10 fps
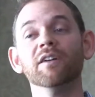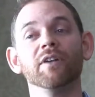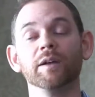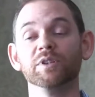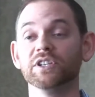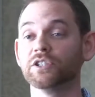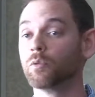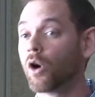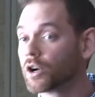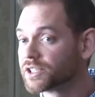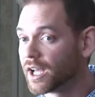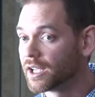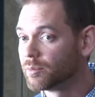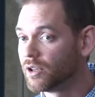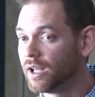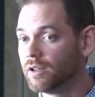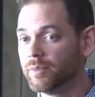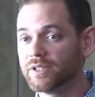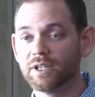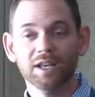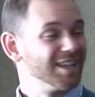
Vitamin C is a water-soluble element,